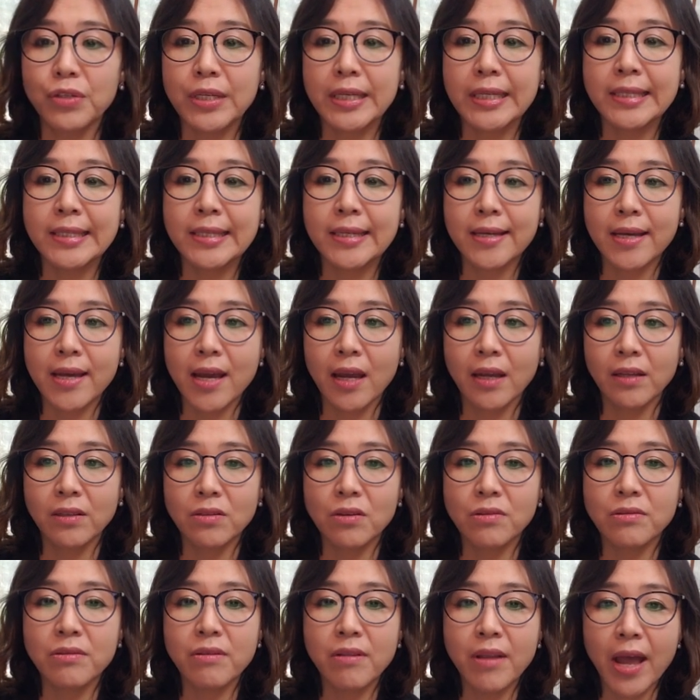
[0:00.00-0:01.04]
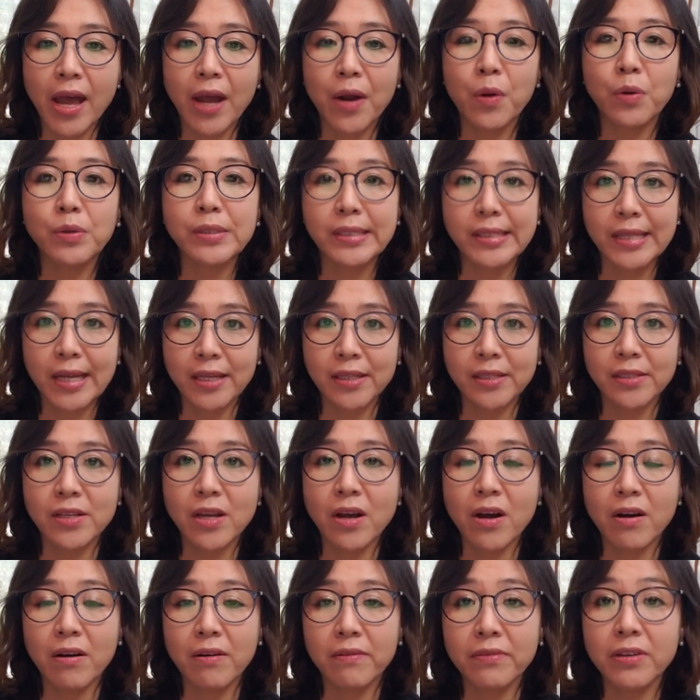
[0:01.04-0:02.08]
to indicate the narrow sense
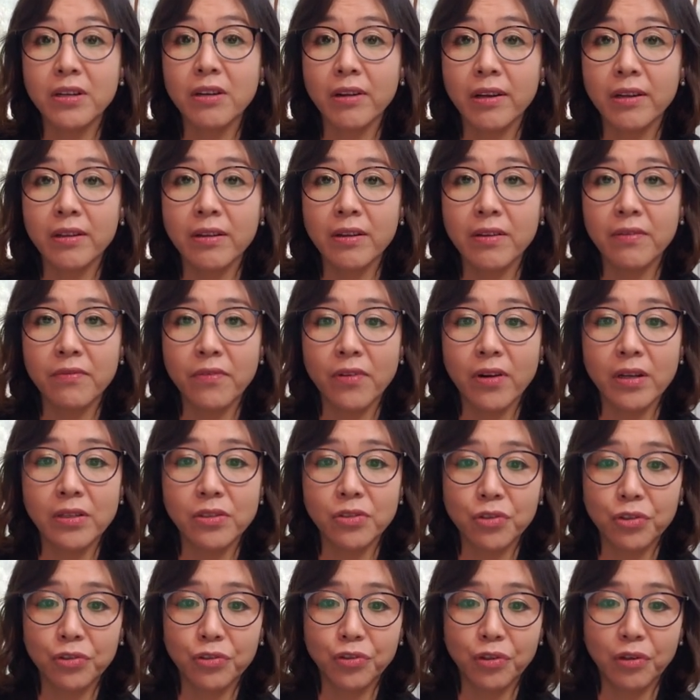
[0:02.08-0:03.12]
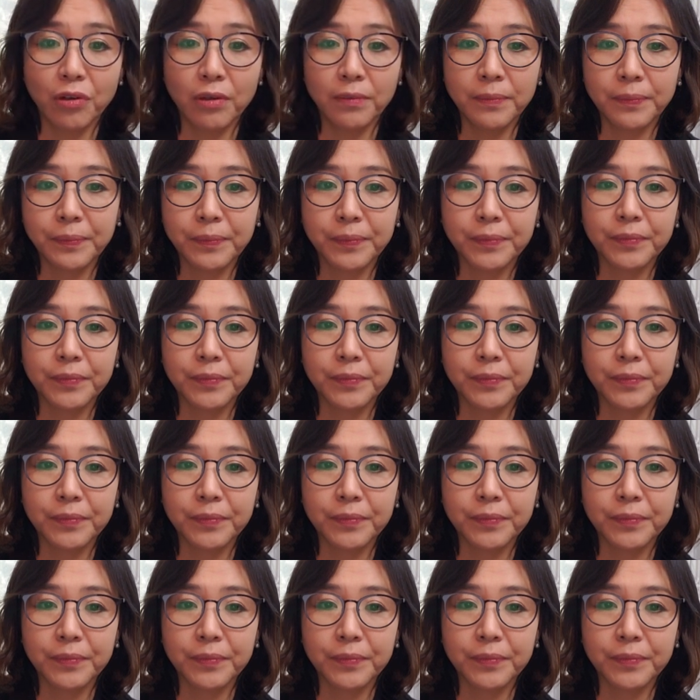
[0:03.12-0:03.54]
of green infrastructure.